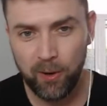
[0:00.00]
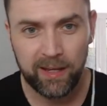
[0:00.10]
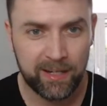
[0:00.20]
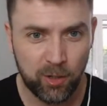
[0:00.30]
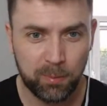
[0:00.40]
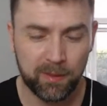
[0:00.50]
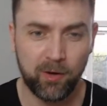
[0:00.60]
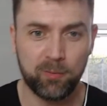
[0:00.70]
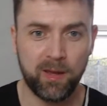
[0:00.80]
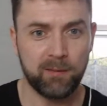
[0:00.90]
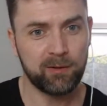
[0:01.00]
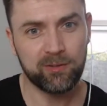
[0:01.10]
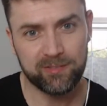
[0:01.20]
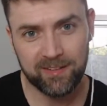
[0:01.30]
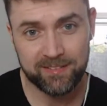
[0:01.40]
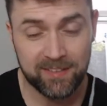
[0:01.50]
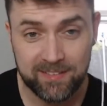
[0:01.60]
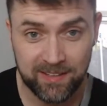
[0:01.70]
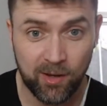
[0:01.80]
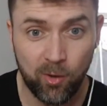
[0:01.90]
break it up a little bit, because this
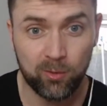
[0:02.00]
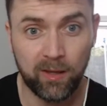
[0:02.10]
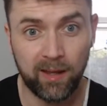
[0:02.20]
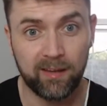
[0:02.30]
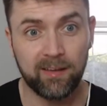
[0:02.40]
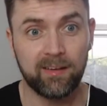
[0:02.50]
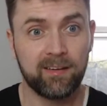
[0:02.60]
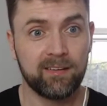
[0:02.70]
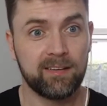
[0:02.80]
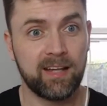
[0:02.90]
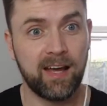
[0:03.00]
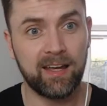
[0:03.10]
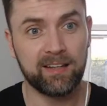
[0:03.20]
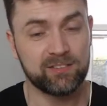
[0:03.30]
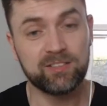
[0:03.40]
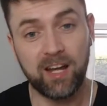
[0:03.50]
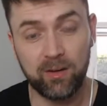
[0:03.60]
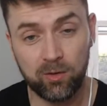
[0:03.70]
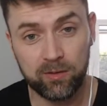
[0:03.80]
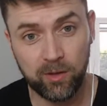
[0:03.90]
is the only United
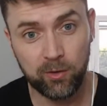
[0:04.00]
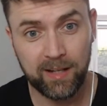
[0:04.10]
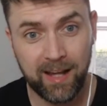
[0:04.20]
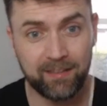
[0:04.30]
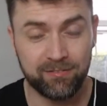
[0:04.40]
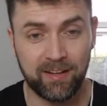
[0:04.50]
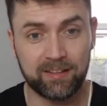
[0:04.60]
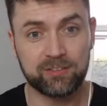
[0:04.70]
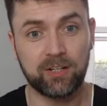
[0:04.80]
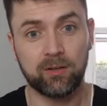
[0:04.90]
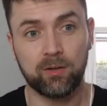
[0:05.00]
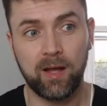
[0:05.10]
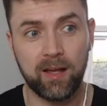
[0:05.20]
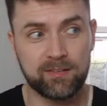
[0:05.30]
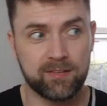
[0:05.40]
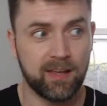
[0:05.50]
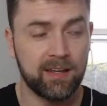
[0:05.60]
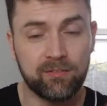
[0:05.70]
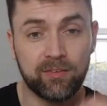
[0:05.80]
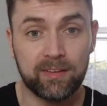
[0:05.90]
channel, the only United fan channel that has
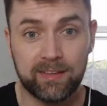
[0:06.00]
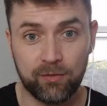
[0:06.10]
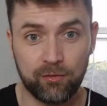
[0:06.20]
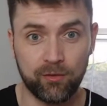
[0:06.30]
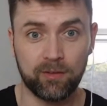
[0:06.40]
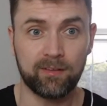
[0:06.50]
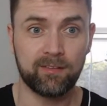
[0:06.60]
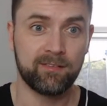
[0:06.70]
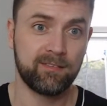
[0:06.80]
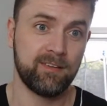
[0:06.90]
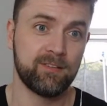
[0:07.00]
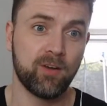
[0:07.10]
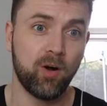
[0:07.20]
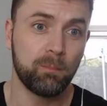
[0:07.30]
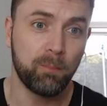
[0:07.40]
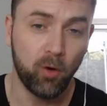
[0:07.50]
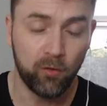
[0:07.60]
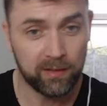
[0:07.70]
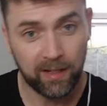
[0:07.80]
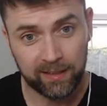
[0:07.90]
anything different. It's not all
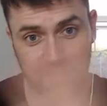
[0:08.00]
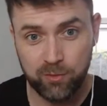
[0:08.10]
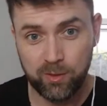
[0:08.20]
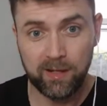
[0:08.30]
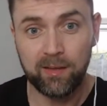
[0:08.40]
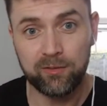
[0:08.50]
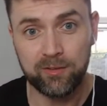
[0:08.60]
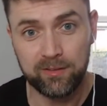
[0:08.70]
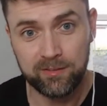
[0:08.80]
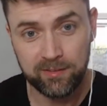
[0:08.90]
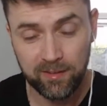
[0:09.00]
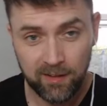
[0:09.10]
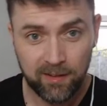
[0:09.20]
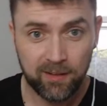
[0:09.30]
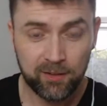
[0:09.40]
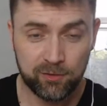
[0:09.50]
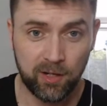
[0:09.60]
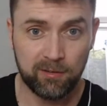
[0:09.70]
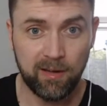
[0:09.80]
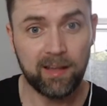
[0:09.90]
boring like everyone else is,
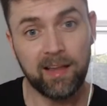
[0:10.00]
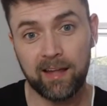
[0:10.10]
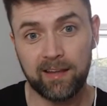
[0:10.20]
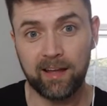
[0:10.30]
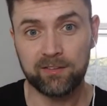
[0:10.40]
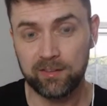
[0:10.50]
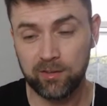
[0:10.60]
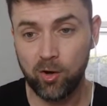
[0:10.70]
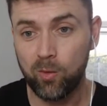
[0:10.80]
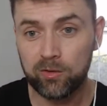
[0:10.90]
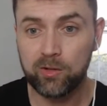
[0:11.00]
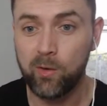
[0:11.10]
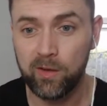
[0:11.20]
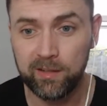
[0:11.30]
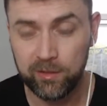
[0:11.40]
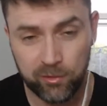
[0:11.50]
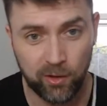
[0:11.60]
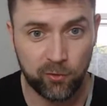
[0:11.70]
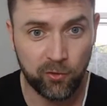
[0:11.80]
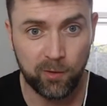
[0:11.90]
trying to act like they actually know what's going on in the
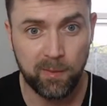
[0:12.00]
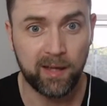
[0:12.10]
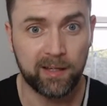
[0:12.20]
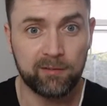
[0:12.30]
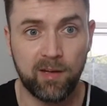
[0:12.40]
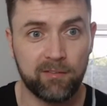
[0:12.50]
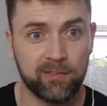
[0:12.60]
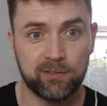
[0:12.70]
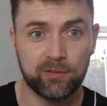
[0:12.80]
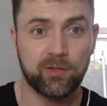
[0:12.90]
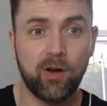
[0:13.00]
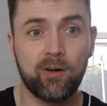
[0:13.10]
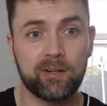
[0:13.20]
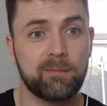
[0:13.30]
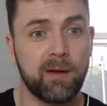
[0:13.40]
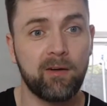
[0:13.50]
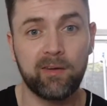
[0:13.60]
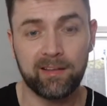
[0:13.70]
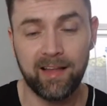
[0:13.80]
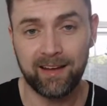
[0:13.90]
transfer market rather than just talking
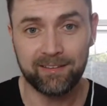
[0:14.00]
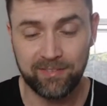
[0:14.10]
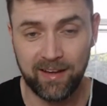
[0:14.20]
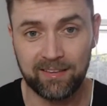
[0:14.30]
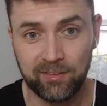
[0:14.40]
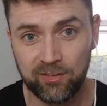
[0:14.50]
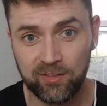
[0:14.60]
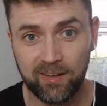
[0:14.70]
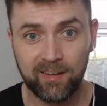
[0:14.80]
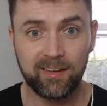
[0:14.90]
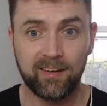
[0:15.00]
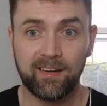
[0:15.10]
about it like fans